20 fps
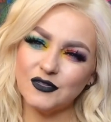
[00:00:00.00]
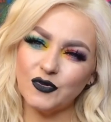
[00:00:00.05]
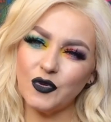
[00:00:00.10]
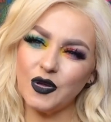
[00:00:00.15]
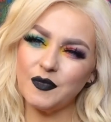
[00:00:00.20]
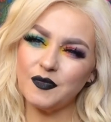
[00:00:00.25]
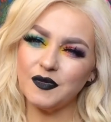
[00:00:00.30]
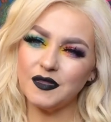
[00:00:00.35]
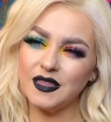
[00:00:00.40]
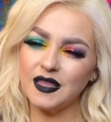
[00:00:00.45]

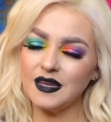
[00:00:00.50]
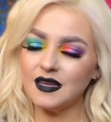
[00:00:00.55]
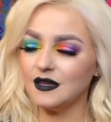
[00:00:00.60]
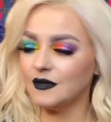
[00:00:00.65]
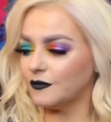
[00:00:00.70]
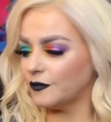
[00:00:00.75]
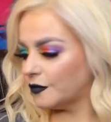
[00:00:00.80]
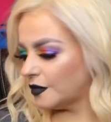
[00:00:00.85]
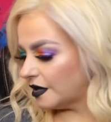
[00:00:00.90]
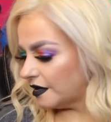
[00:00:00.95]
Do I put that
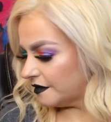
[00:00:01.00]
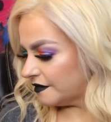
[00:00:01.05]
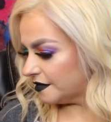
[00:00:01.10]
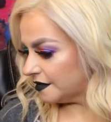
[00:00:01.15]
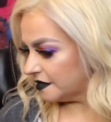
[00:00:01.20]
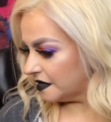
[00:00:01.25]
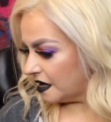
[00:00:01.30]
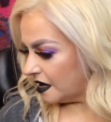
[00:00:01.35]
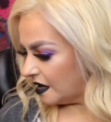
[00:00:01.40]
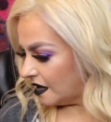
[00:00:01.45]
in?
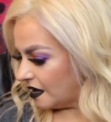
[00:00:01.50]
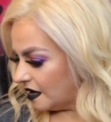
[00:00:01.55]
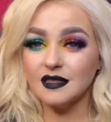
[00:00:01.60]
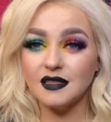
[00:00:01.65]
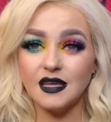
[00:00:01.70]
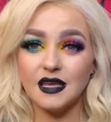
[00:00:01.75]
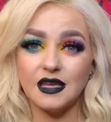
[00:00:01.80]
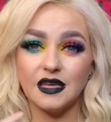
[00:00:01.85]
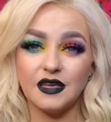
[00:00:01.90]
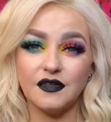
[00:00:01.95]
Whatever.
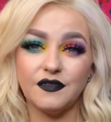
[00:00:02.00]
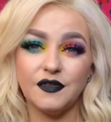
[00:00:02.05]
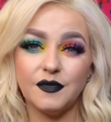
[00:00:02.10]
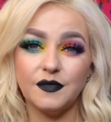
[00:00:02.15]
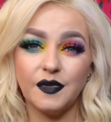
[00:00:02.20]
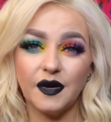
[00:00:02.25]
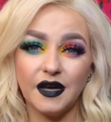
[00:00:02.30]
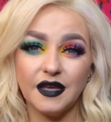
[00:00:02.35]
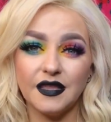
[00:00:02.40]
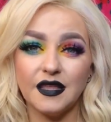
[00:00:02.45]
Like if
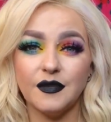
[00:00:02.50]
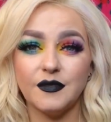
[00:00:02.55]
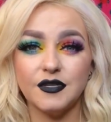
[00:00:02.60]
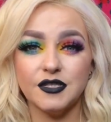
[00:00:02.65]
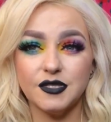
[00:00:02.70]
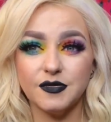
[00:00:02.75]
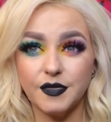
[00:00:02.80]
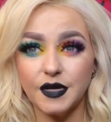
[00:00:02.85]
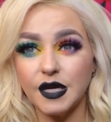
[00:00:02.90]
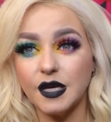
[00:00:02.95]
you buy that
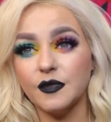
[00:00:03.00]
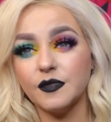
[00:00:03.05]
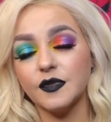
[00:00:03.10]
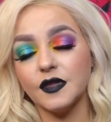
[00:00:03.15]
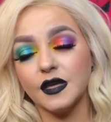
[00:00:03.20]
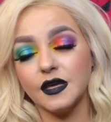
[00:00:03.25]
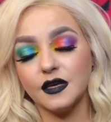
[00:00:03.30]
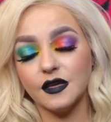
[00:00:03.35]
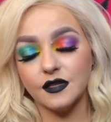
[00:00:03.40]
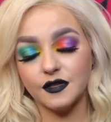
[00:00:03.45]
much
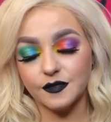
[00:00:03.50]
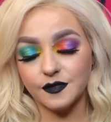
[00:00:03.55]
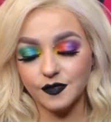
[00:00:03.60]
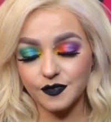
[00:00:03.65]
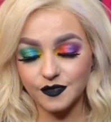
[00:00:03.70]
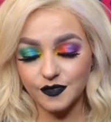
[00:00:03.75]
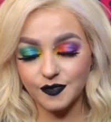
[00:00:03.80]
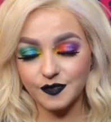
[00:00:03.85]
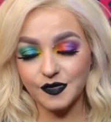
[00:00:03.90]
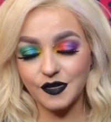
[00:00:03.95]
makeup like other
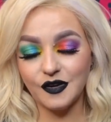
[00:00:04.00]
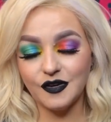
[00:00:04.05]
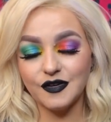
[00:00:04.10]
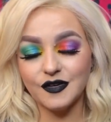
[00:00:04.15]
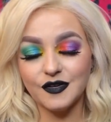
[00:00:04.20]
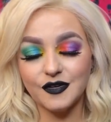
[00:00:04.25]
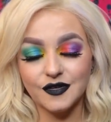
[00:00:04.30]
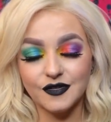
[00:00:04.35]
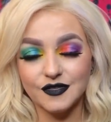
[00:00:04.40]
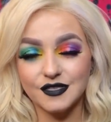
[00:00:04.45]

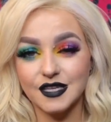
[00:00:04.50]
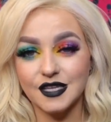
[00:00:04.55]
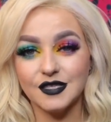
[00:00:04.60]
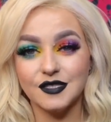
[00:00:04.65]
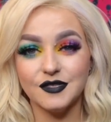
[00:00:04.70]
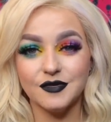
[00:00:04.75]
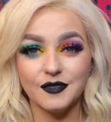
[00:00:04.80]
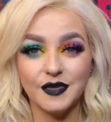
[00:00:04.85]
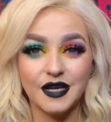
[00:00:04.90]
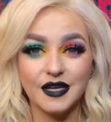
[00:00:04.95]
girls
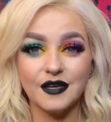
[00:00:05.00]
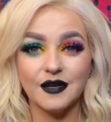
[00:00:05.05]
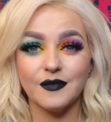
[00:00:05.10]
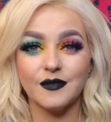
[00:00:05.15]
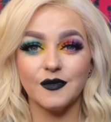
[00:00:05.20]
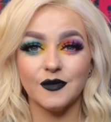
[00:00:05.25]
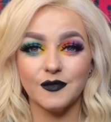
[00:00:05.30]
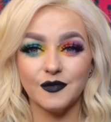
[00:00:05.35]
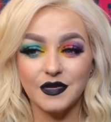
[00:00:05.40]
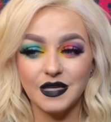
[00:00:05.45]
that do
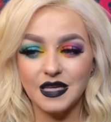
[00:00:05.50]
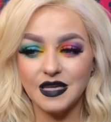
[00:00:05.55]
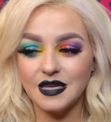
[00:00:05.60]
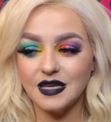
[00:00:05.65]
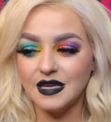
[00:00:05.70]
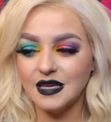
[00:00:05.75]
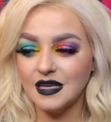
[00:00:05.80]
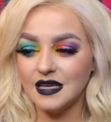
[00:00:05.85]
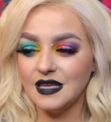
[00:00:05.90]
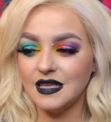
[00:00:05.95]
makeup or
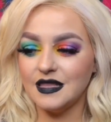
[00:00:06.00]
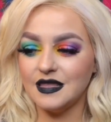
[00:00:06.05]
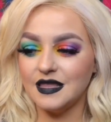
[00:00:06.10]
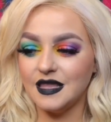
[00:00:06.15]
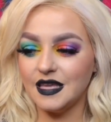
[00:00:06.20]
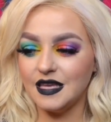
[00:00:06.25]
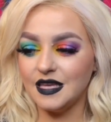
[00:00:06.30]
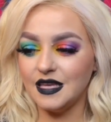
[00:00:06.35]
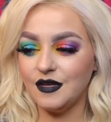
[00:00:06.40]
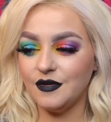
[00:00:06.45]
me,
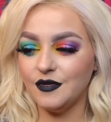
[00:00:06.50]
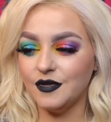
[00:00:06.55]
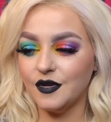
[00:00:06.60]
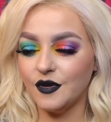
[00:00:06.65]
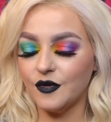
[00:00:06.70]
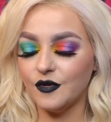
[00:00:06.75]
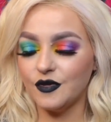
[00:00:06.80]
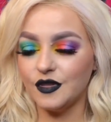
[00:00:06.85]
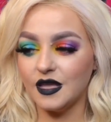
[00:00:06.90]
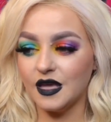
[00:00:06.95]
then you
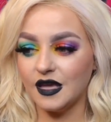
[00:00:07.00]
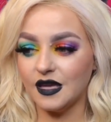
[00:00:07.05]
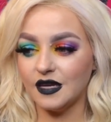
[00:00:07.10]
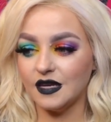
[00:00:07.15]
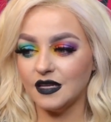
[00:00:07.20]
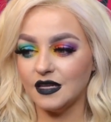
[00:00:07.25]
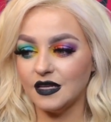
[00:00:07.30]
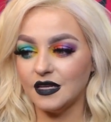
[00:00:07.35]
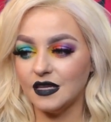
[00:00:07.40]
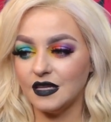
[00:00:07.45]
know
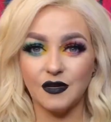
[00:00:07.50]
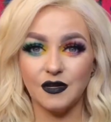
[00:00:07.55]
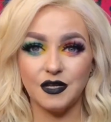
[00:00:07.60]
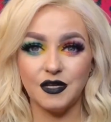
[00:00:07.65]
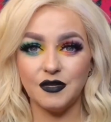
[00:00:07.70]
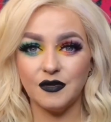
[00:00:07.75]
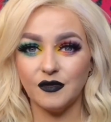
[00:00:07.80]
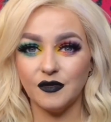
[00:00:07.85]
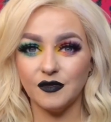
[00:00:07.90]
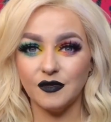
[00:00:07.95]
that, or
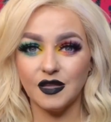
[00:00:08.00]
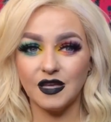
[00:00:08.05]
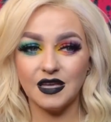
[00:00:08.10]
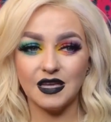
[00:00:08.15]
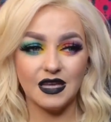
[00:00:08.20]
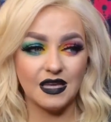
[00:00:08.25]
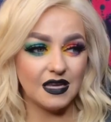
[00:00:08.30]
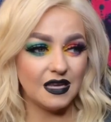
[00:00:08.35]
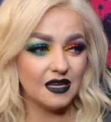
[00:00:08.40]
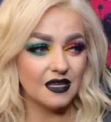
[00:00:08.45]
you don't
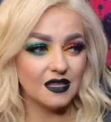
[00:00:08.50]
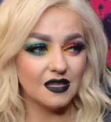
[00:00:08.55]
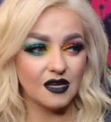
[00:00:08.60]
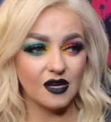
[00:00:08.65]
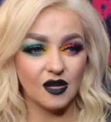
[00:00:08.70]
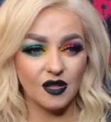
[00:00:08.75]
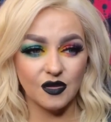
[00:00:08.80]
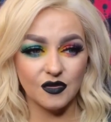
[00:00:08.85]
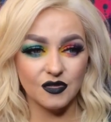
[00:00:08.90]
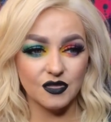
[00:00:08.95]
like any of
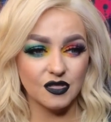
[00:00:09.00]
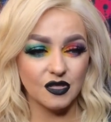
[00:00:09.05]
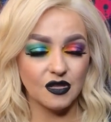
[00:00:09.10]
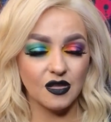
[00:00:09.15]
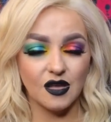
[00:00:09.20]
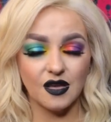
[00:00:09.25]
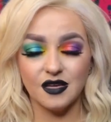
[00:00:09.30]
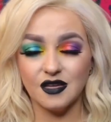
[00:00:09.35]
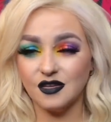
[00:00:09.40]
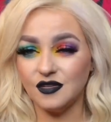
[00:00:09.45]
the colors a
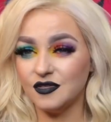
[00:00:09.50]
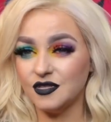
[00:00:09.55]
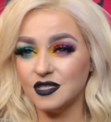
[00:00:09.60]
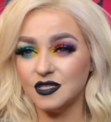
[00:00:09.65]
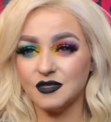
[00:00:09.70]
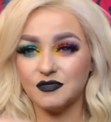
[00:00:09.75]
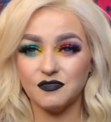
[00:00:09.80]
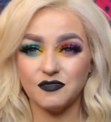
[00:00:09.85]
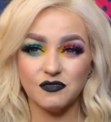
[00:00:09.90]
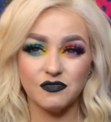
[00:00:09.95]
lot, you
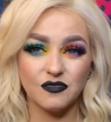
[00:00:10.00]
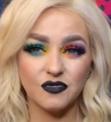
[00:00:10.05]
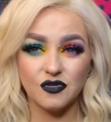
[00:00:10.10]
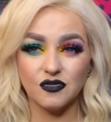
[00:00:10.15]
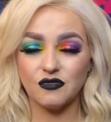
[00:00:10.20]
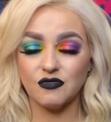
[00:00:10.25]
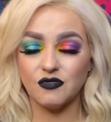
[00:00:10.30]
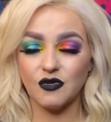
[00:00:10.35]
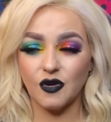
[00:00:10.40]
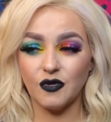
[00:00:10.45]
just
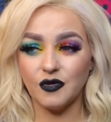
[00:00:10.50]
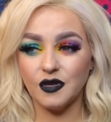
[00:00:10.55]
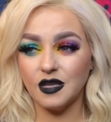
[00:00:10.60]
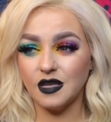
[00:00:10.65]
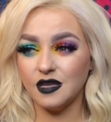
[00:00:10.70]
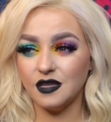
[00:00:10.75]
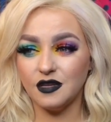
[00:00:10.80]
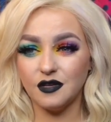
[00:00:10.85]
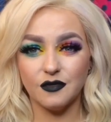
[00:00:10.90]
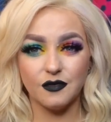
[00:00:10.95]
throw
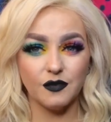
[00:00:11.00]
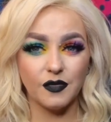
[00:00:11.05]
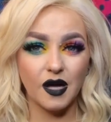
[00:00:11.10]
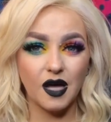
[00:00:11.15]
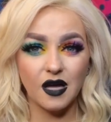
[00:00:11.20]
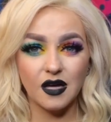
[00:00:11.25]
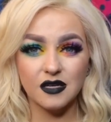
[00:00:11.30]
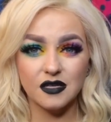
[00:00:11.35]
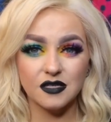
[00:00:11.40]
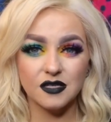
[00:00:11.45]
it in your
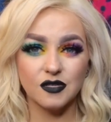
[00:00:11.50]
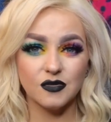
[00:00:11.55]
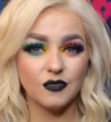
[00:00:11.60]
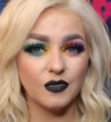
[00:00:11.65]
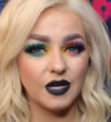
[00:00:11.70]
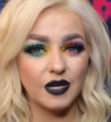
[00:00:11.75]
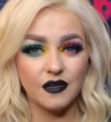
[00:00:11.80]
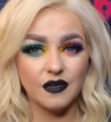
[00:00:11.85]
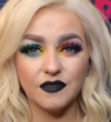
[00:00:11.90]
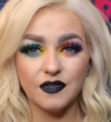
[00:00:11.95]
box
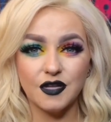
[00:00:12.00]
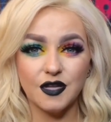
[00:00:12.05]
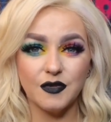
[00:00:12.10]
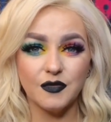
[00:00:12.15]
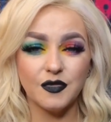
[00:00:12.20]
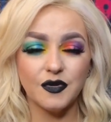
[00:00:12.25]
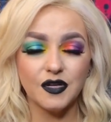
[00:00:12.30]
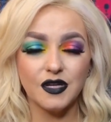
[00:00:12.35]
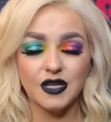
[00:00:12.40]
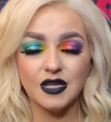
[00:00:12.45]
wherever
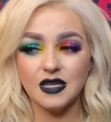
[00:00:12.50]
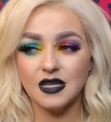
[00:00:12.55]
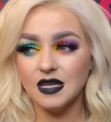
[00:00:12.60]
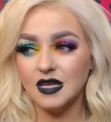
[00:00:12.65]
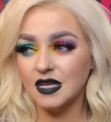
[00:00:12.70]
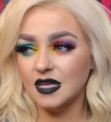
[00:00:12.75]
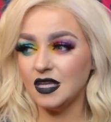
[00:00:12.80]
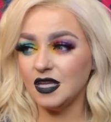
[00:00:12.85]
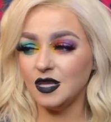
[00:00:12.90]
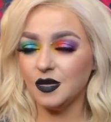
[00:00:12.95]
you put
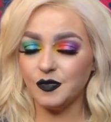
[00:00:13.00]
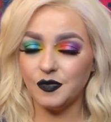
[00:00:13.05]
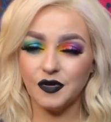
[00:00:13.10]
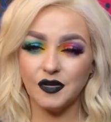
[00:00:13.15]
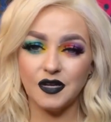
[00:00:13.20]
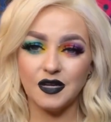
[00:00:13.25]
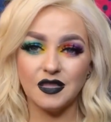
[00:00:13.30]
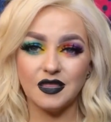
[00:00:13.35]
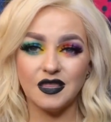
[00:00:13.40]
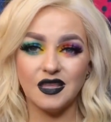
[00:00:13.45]

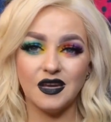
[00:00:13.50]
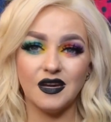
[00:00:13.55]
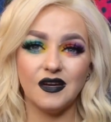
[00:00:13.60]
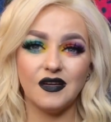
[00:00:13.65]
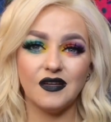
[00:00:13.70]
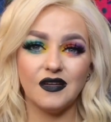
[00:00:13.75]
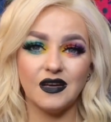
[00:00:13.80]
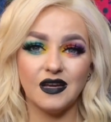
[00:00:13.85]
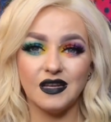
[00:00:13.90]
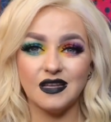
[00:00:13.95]
it
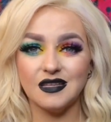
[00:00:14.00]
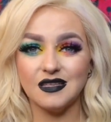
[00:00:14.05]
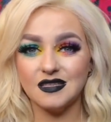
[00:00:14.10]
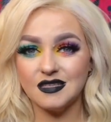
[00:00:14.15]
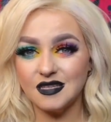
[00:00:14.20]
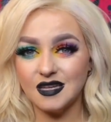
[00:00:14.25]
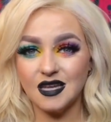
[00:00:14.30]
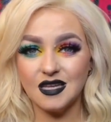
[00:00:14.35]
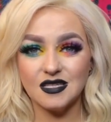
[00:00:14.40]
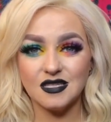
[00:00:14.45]
there, and
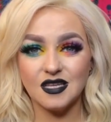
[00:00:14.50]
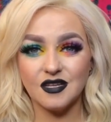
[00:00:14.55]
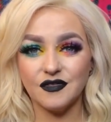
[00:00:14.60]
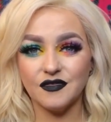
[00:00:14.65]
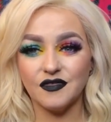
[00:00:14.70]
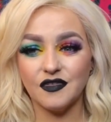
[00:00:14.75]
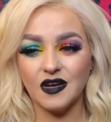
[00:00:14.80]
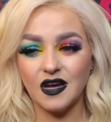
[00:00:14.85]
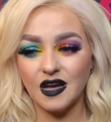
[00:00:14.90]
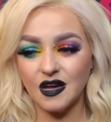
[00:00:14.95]
it stays
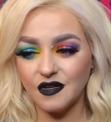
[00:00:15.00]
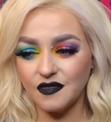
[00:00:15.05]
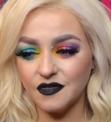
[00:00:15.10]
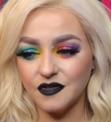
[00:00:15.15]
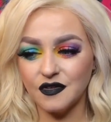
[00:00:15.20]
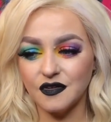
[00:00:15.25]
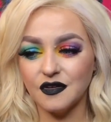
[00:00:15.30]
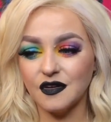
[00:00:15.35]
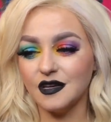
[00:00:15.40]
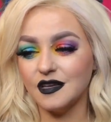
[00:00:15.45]
there
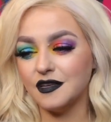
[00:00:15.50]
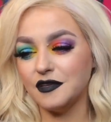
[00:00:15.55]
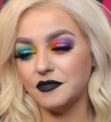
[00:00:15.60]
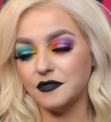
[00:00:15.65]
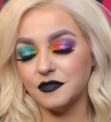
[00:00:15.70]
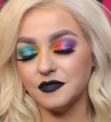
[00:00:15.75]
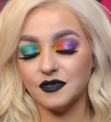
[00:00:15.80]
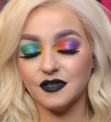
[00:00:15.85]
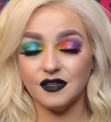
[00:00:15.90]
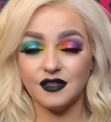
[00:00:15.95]
forever,
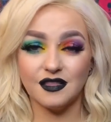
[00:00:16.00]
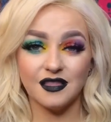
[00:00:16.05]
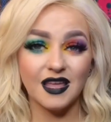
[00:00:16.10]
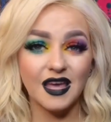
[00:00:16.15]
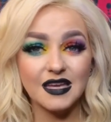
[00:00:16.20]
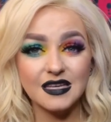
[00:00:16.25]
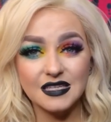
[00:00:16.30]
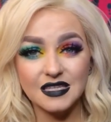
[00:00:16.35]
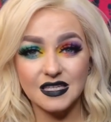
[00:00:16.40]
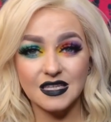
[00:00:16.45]
and you
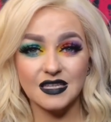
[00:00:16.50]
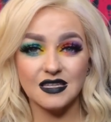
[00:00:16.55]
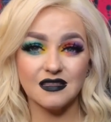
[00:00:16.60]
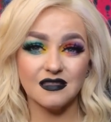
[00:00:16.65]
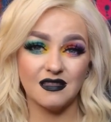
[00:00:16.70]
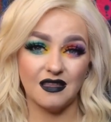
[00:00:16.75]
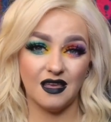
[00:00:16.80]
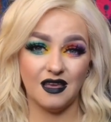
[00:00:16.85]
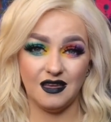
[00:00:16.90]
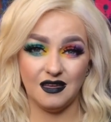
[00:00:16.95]
collect
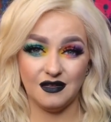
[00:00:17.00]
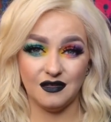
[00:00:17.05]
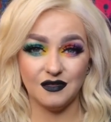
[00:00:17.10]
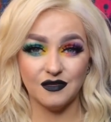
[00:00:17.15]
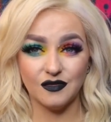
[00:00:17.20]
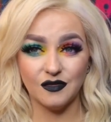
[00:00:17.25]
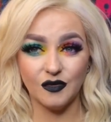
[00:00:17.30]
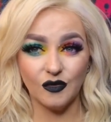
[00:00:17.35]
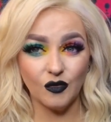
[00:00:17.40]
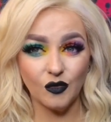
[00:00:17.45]
it like
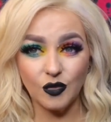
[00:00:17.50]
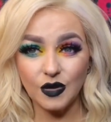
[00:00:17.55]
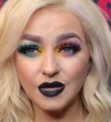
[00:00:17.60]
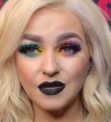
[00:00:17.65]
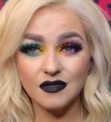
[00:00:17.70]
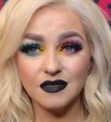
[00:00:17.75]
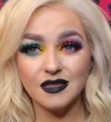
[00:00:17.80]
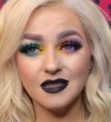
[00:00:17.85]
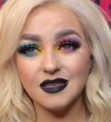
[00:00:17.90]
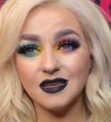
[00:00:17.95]

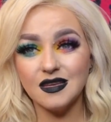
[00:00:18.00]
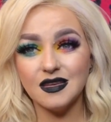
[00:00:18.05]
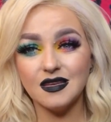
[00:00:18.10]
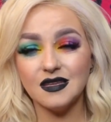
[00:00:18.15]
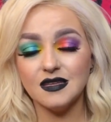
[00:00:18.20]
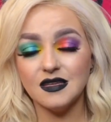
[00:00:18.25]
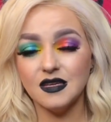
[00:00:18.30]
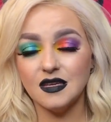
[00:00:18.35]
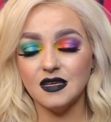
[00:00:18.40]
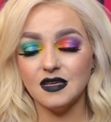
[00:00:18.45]

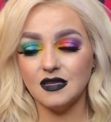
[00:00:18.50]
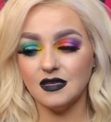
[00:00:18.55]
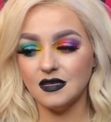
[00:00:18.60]
weirdly.